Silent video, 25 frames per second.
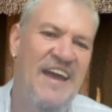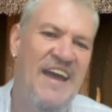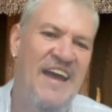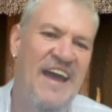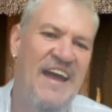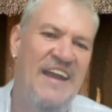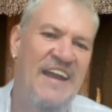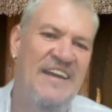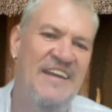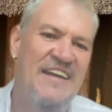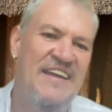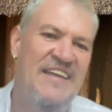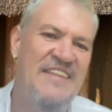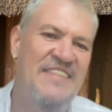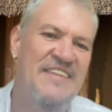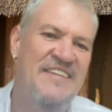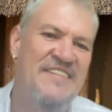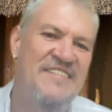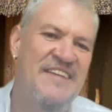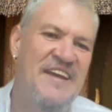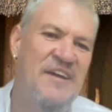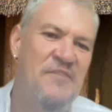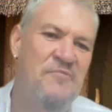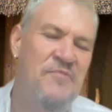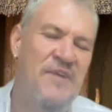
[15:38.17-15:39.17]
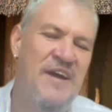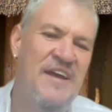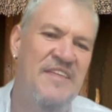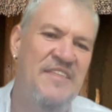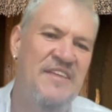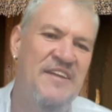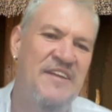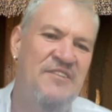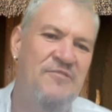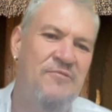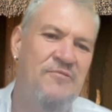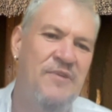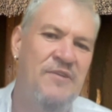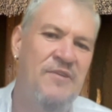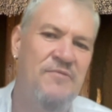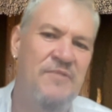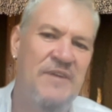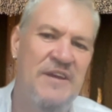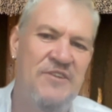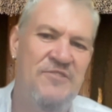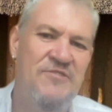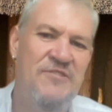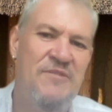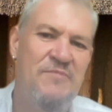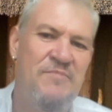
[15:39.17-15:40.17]
And in the same way that when
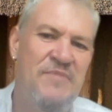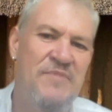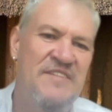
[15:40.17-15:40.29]
we do a